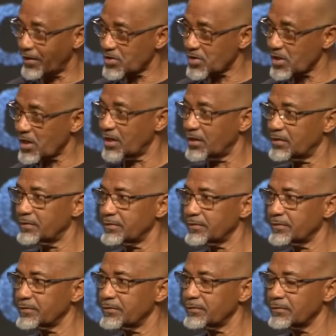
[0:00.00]
I said.
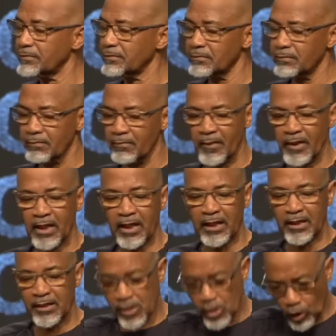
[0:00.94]

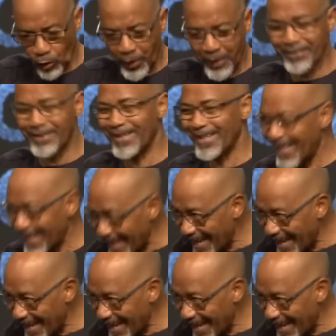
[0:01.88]
And so at the